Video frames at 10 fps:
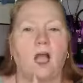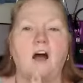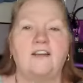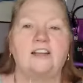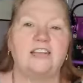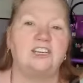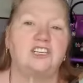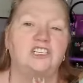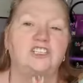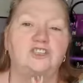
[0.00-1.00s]
Our
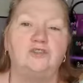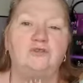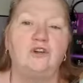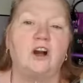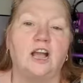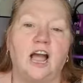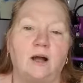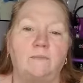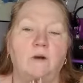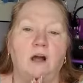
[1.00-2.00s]
foundations do not
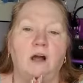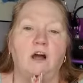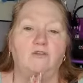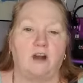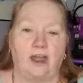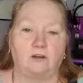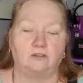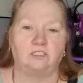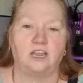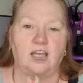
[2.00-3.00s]
come
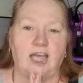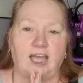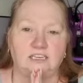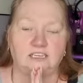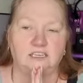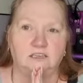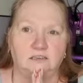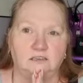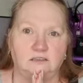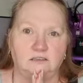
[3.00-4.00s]
around at
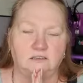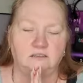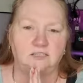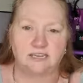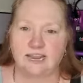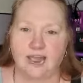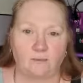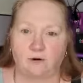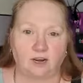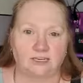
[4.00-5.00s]

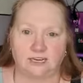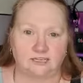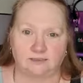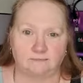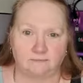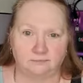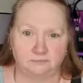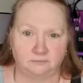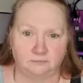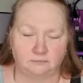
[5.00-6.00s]
discount prices
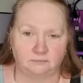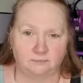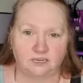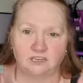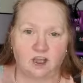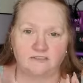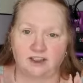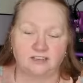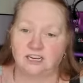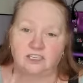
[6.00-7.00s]
because our
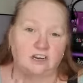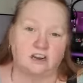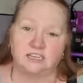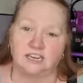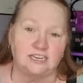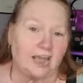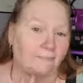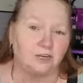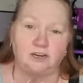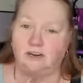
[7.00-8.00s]
foundation, guys, is
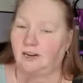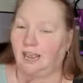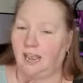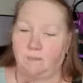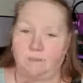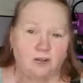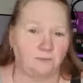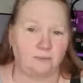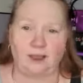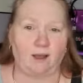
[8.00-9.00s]
absolutely
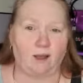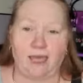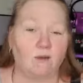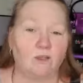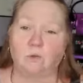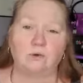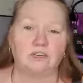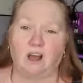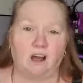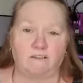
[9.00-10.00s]
blows me out of the
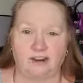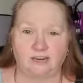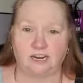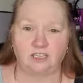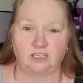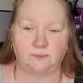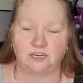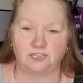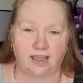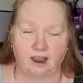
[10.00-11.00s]
water, our foundations,
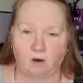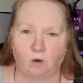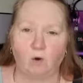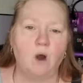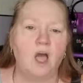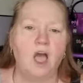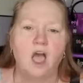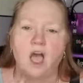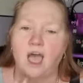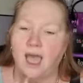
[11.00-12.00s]
because they are all
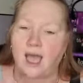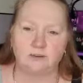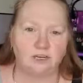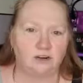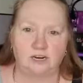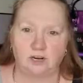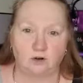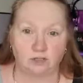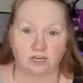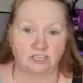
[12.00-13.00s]
absolutely
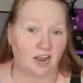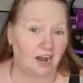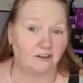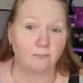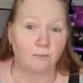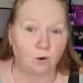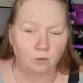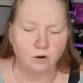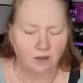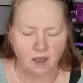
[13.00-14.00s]
gorgeous. I love them all.